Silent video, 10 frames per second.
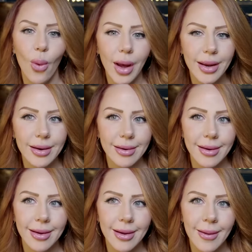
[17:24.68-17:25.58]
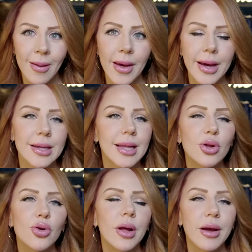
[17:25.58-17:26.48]
What? He
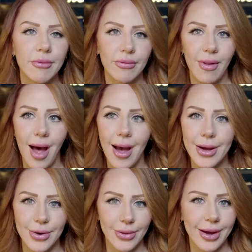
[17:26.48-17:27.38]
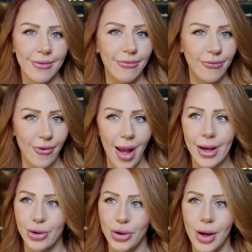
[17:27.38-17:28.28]
says you're looking fly, you're looking
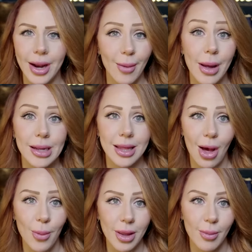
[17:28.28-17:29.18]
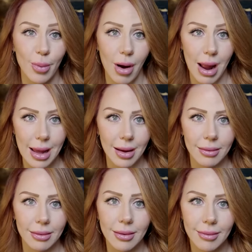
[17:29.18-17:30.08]
fresh. And I'm like, "Tell me the
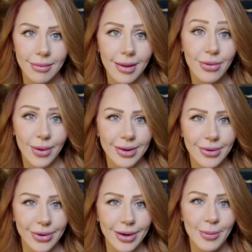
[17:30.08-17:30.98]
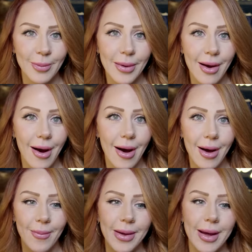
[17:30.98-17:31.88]
brand." That's what I told him.
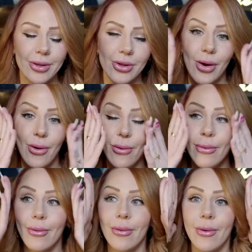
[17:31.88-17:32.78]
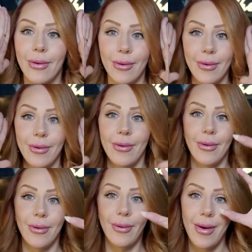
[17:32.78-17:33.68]
Um, he has you go
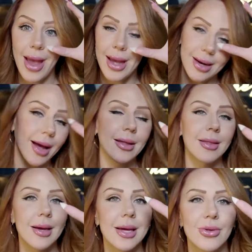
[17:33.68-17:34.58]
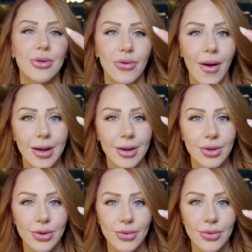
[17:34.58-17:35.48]
and I think he's trying
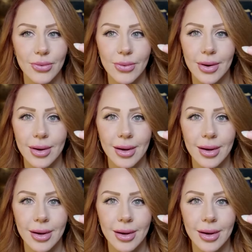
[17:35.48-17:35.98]
to.